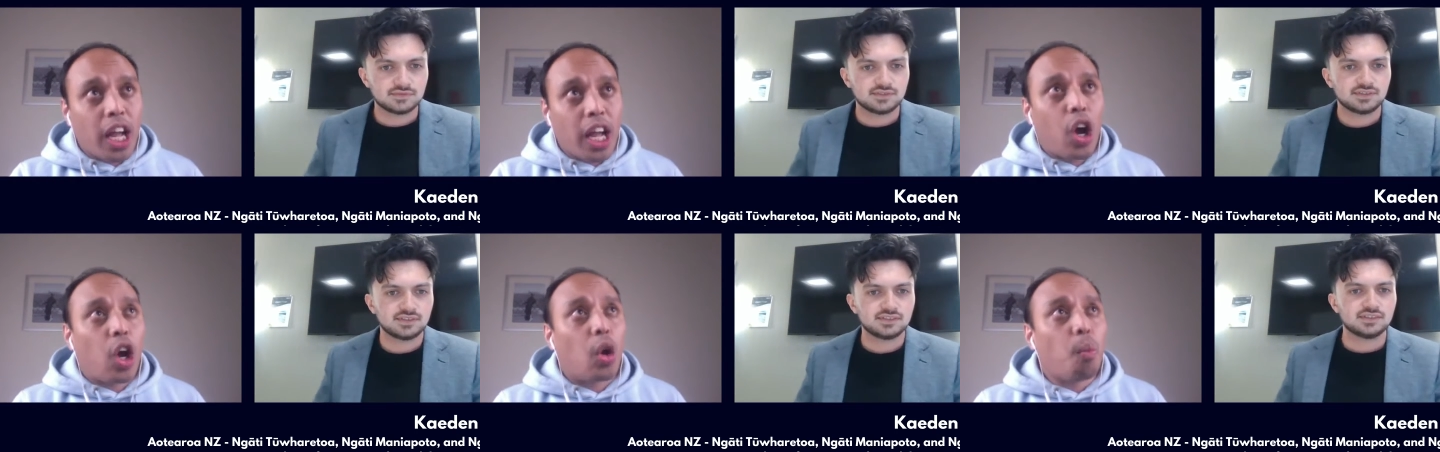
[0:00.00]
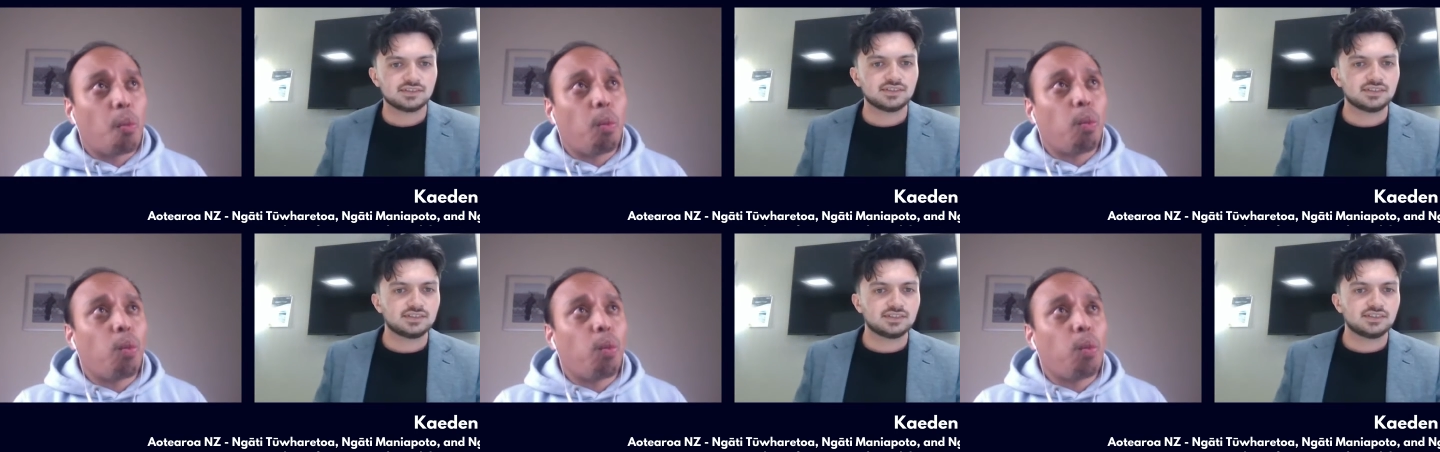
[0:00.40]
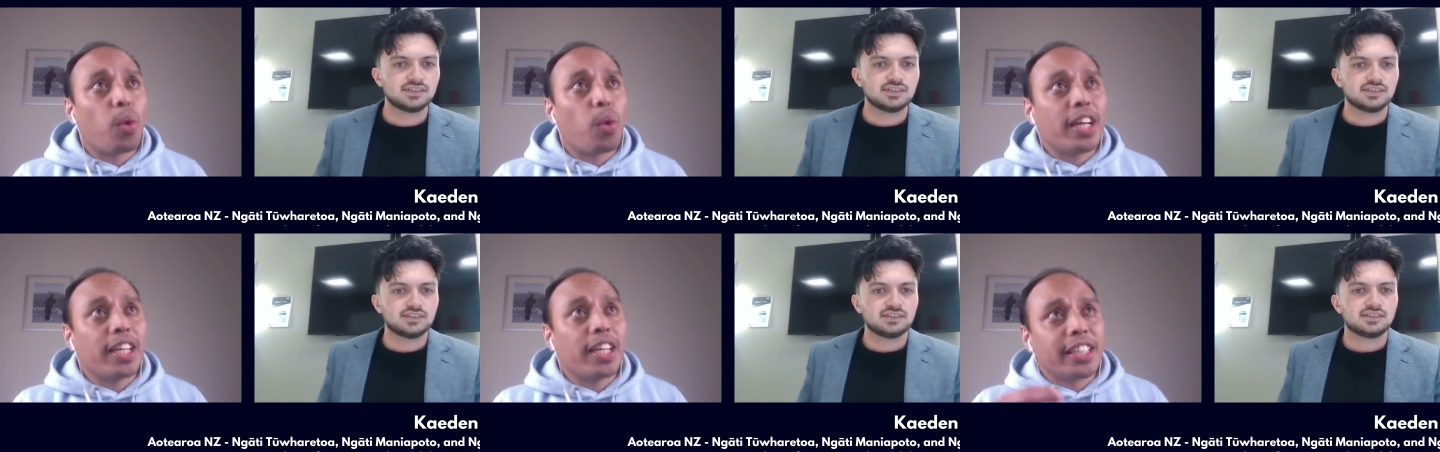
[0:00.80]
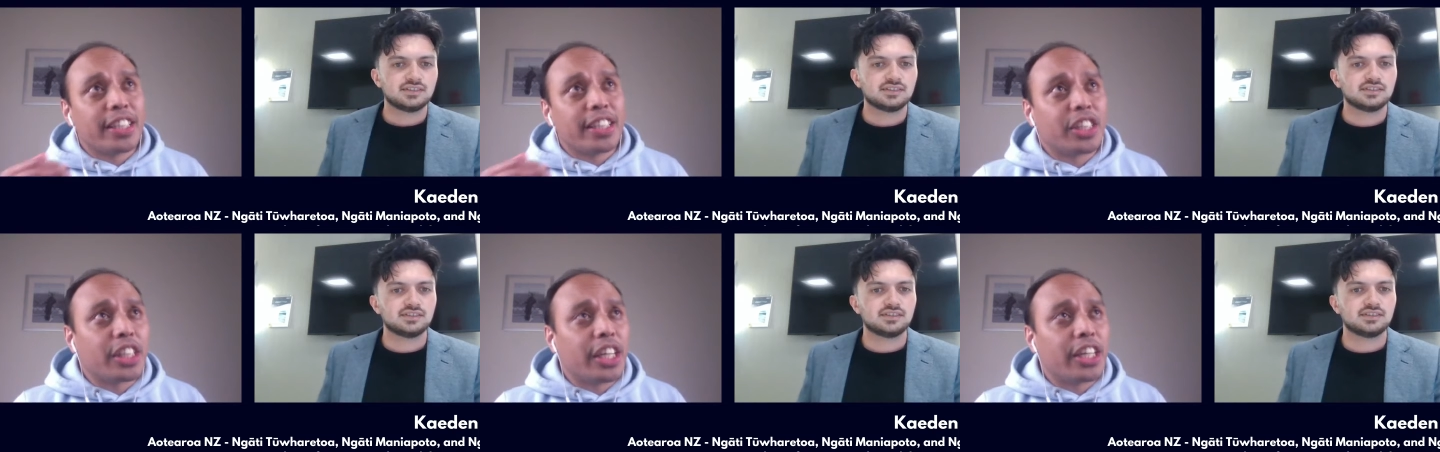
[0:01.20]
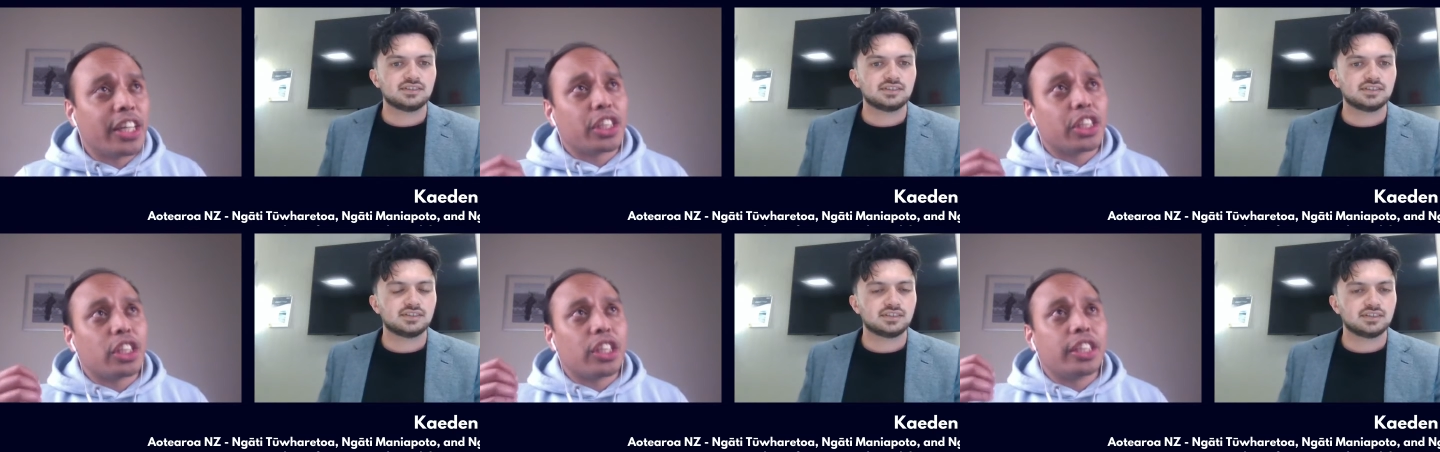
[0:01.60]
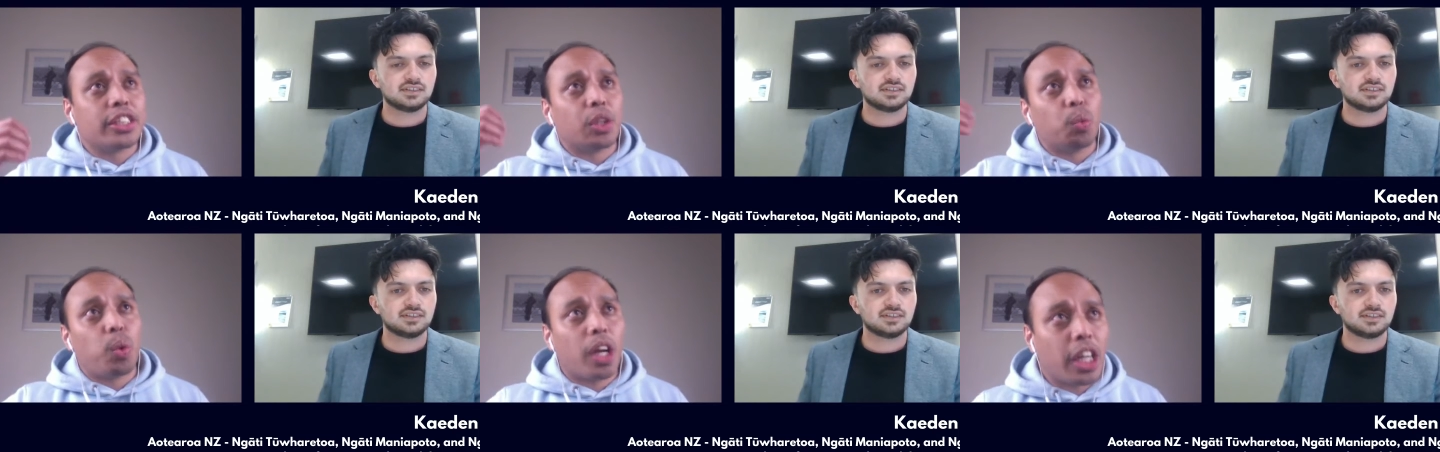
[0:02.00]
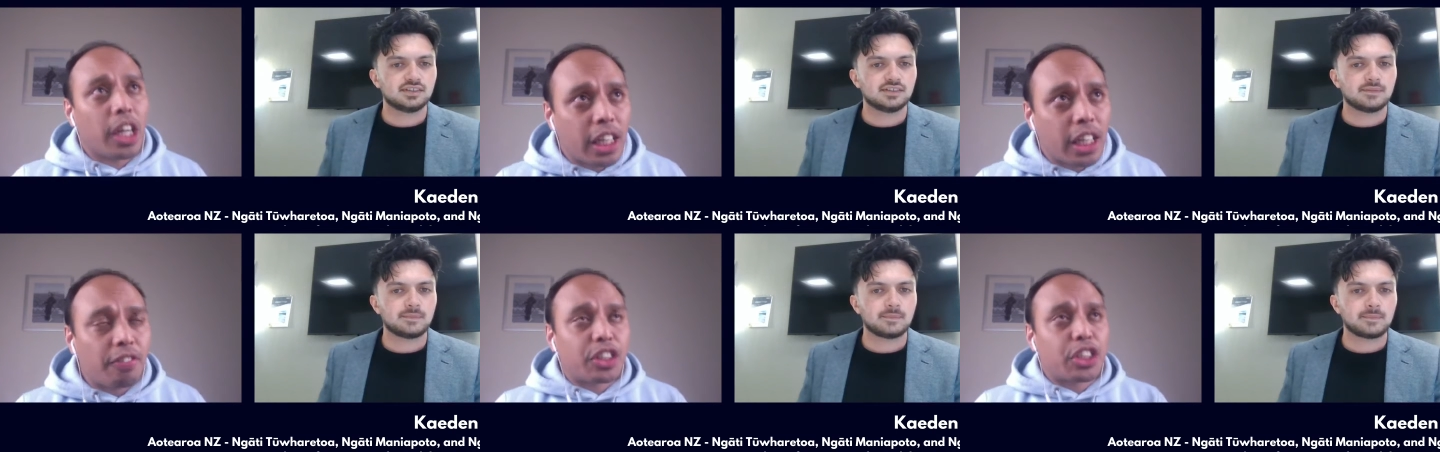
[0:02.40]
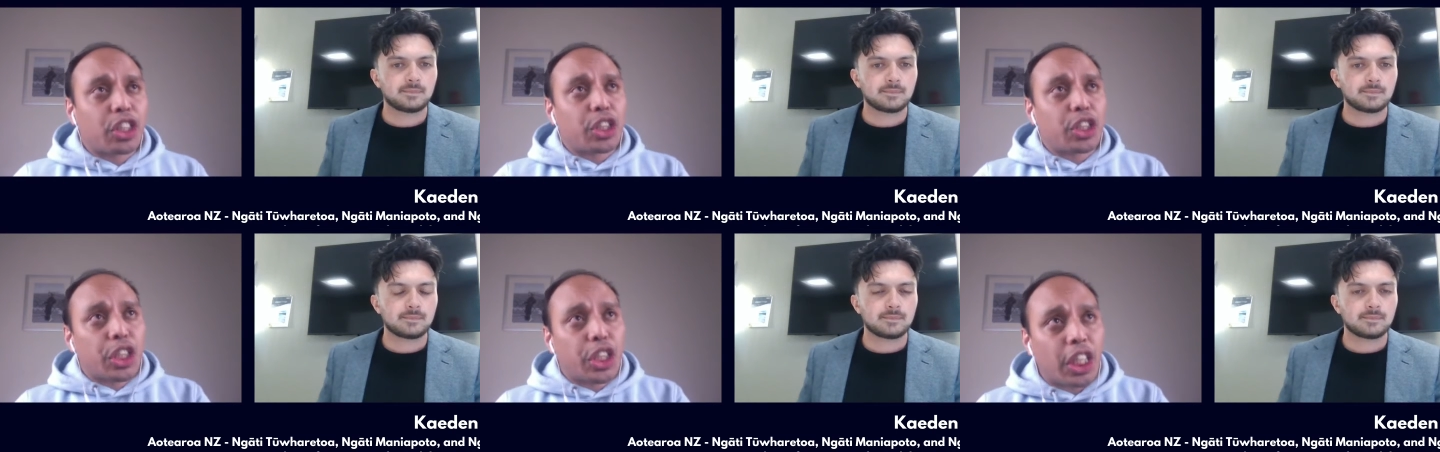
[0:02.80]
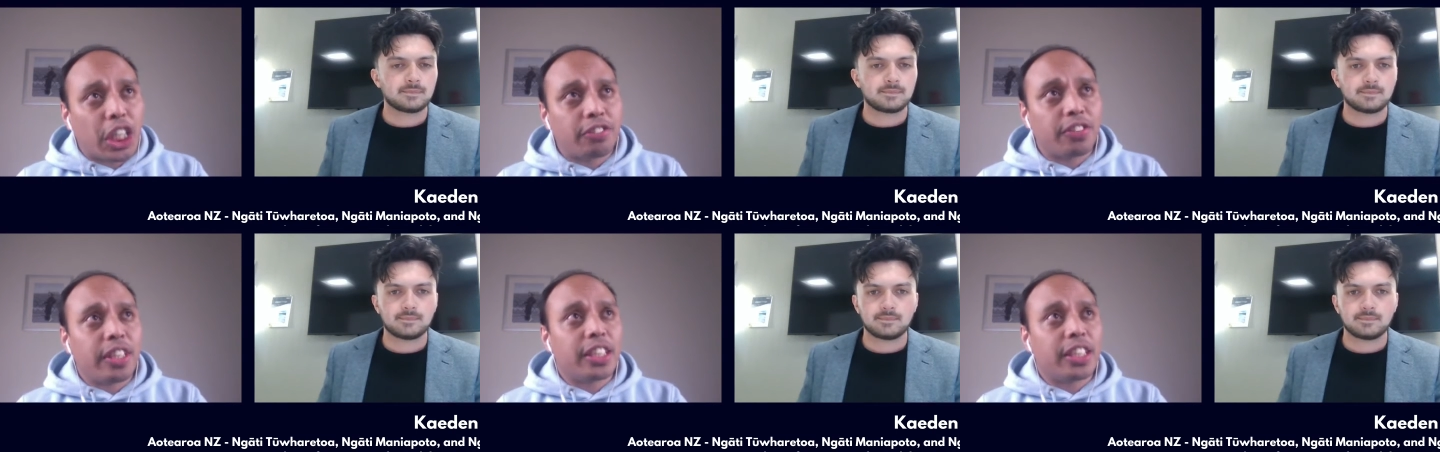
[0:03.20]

Speaker 1: um is is it is it is it well enough? Is it good enough?